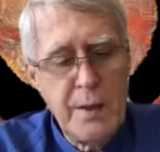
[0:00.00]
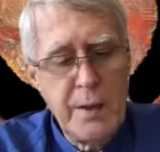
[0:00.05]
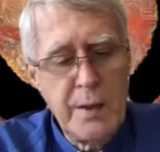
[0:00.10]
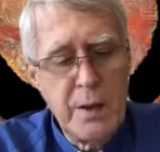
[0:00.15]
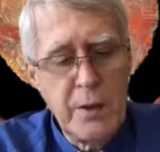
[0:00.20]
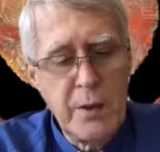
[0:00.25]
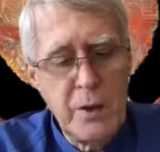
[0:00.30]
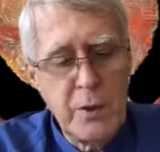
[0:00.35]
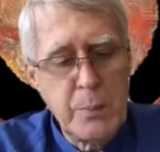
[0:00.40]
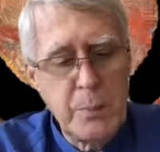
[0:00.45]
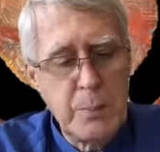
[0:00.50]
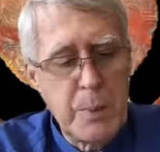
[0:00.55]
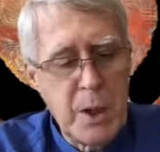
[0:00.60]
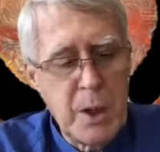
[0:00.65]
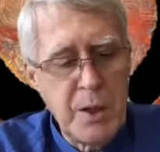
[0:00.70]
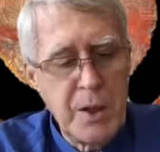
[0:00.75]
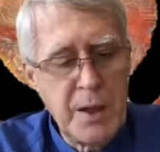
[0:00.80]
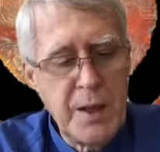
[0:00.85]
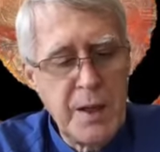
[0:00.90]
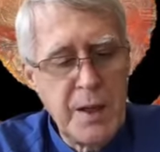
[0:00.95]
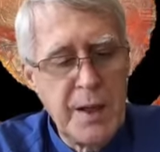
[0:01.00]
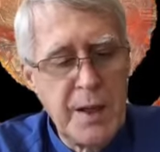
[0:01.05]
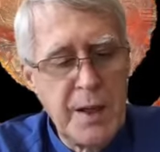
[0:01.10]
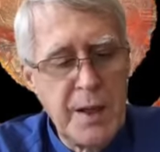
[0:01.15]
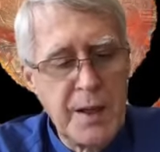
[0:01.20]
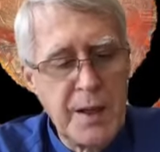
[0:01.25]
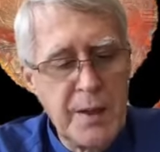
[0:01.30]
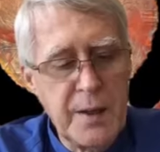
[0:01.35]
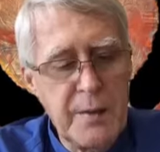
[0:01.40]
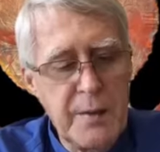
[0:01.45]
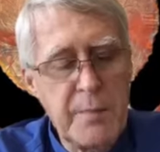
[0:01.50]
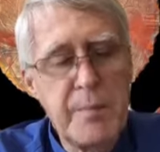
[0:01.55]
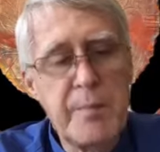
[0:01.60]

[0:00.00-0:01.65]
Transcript: to spark again,